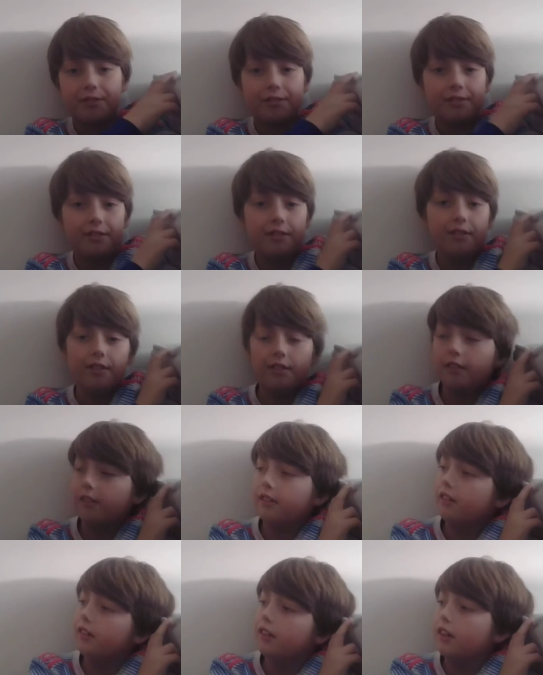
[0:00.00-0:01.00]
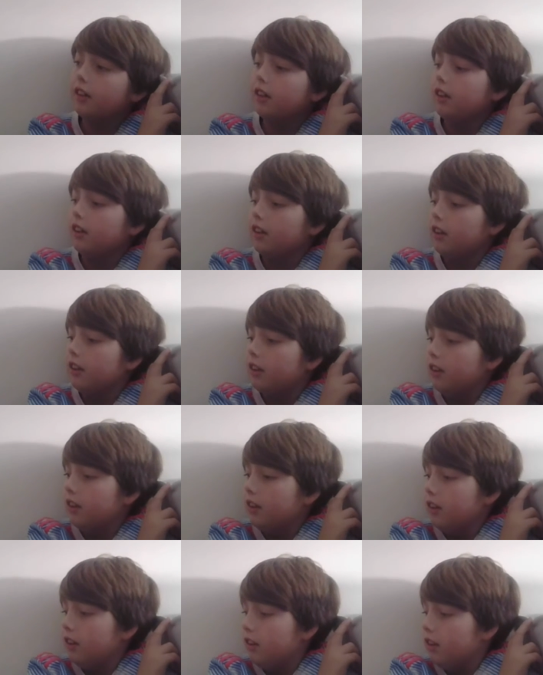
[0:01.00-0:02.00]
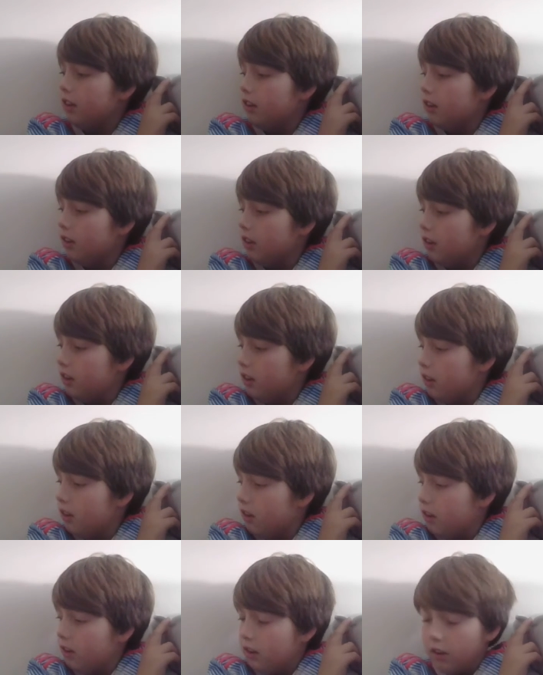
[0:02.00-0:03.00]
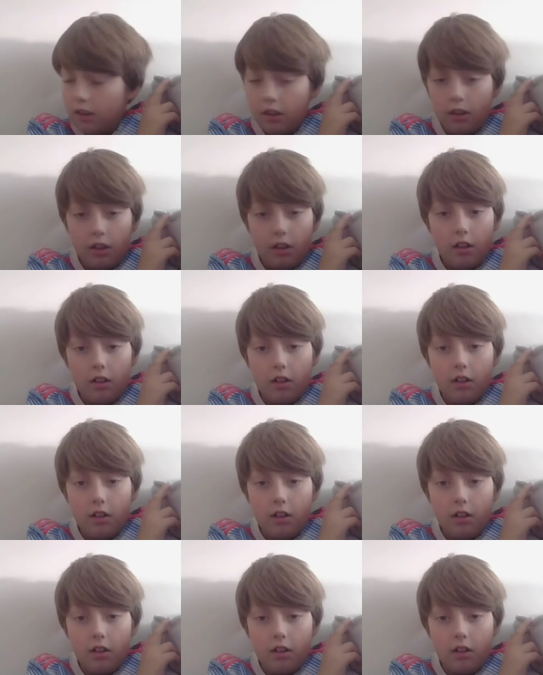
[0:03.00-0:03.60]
[no speech]